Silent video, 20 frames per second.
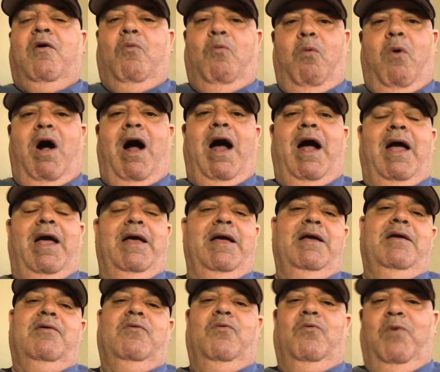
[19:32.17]
why
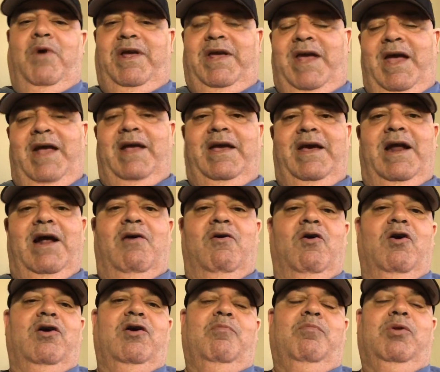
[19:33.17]
we can't get
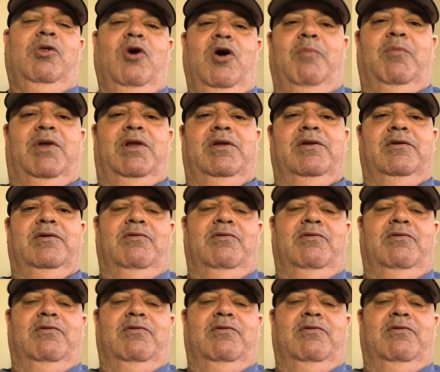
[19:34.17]
our unemployment.